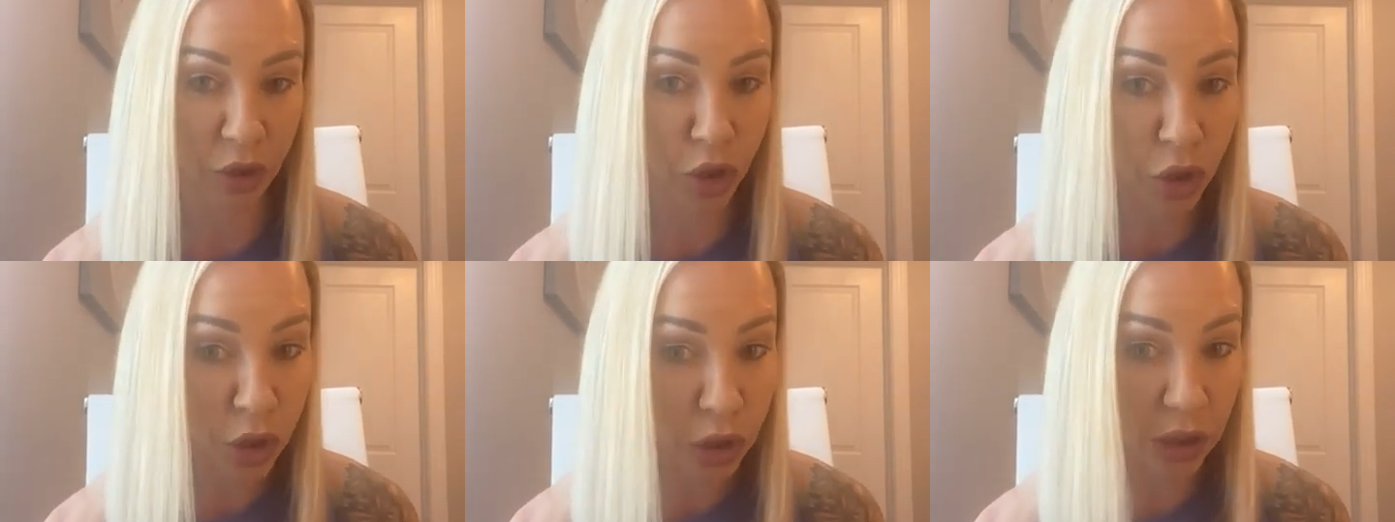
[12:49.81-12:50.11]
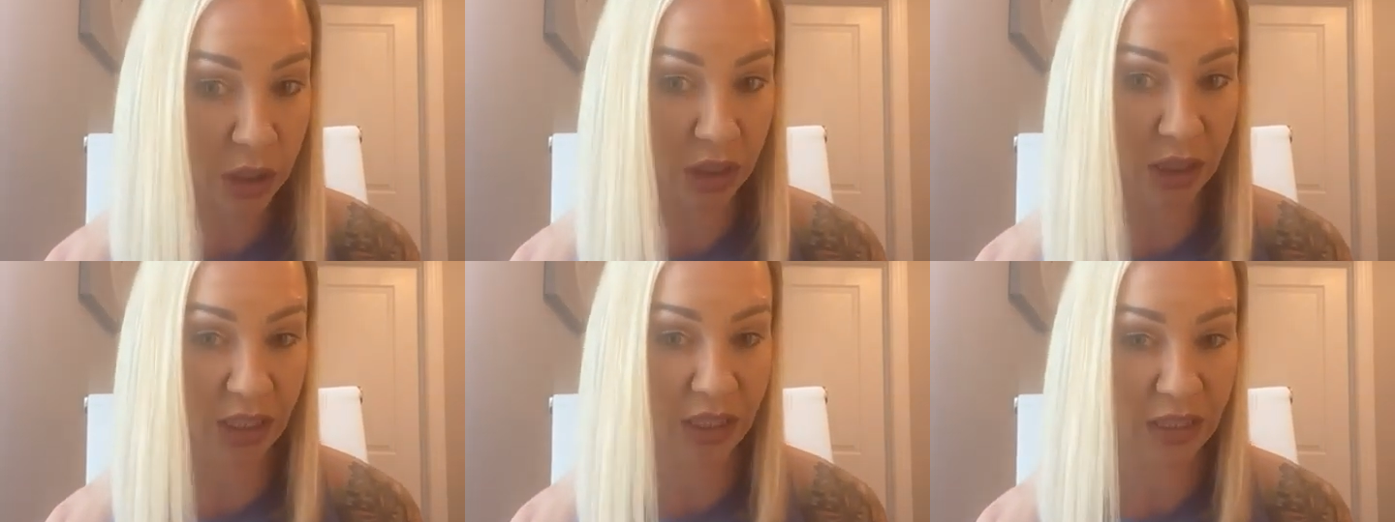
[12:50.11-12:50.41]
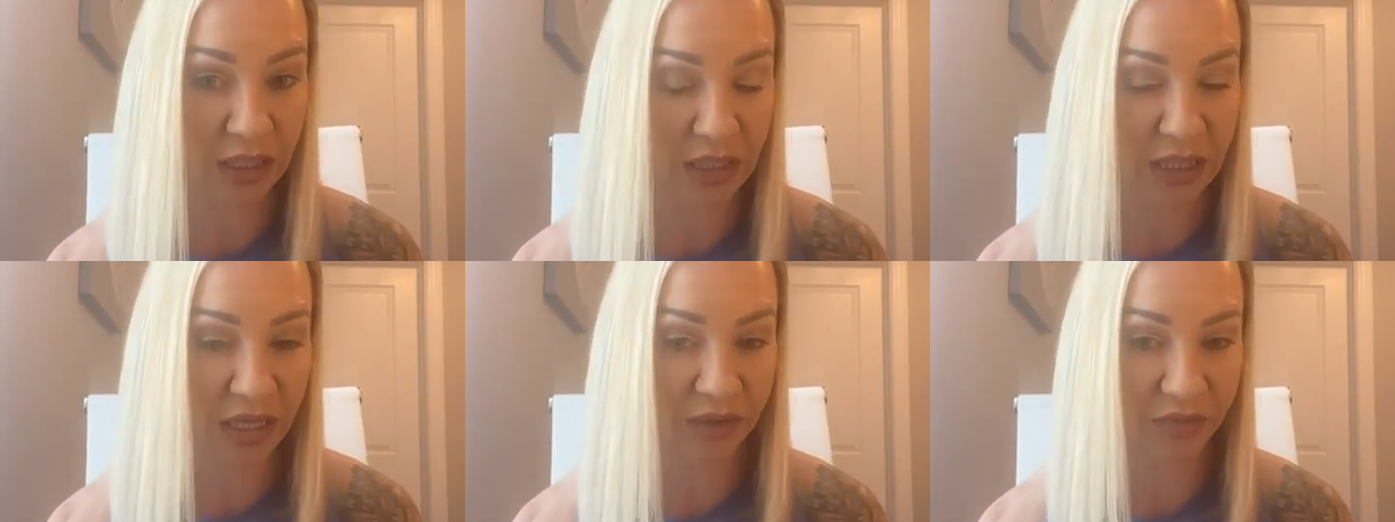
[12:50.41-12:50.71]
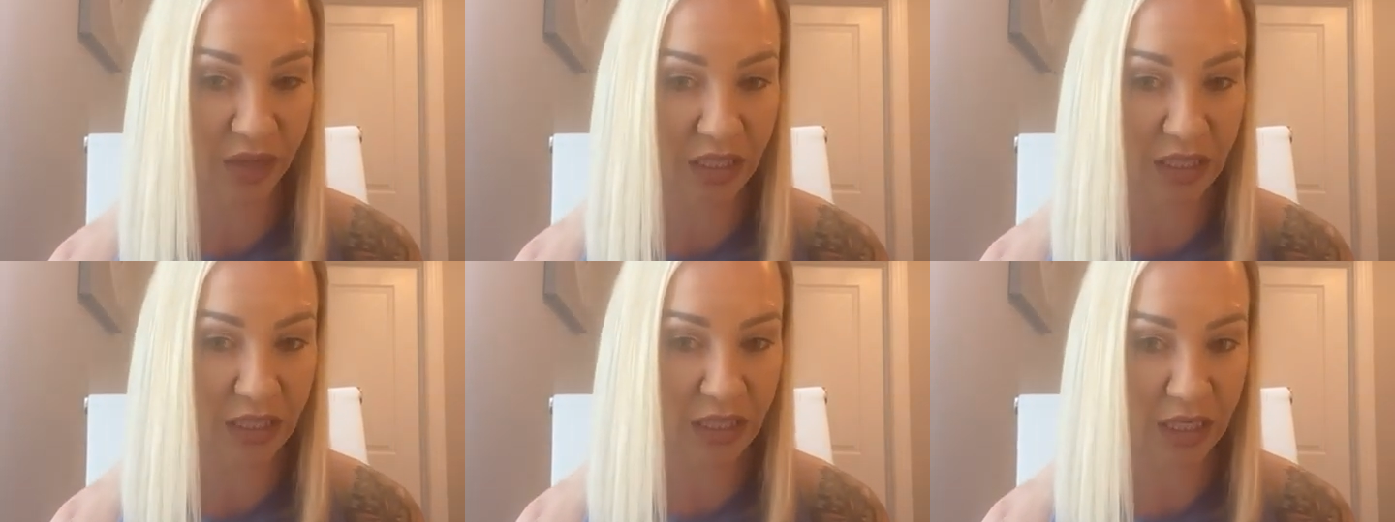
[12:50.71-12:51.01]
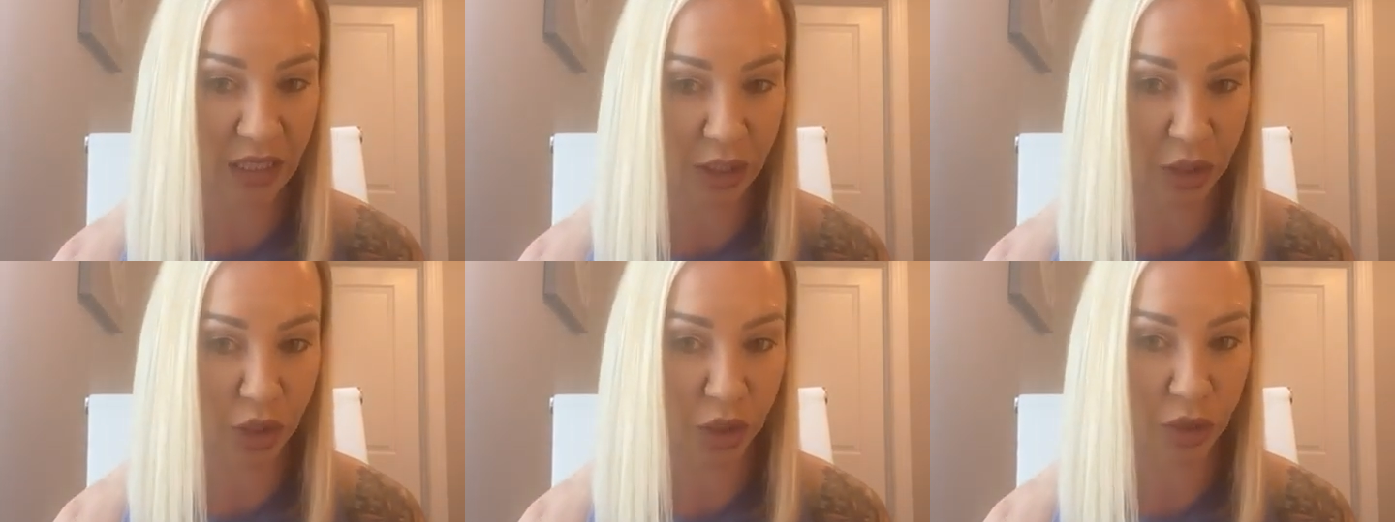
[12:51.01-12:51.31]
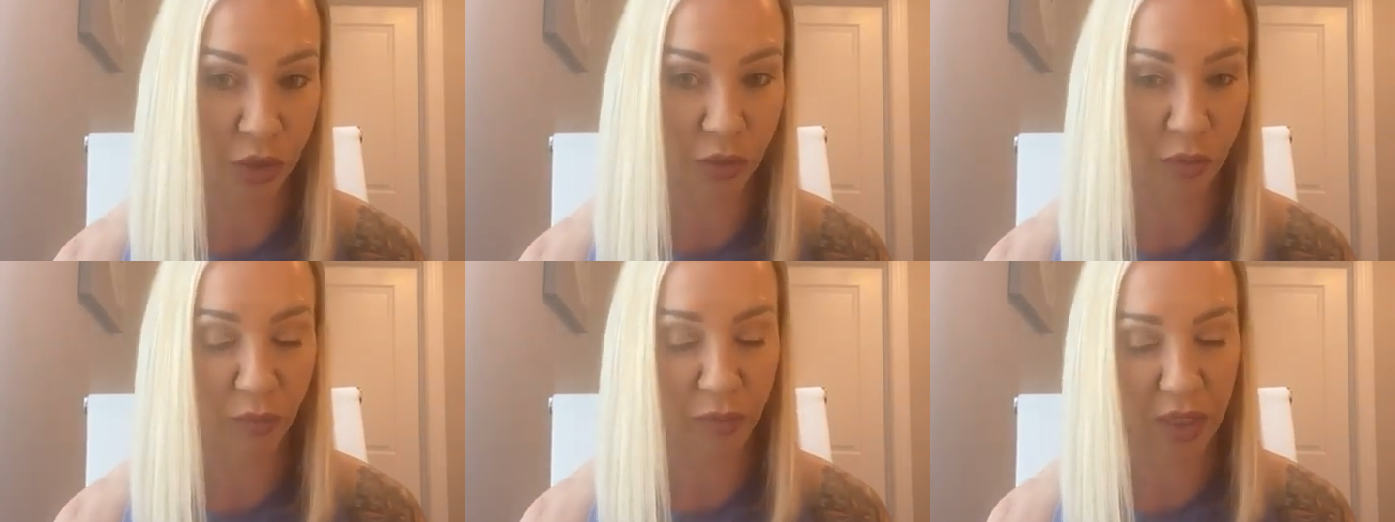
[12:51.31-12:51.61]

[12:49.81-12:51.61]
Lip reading: cooked and see if that's an issue,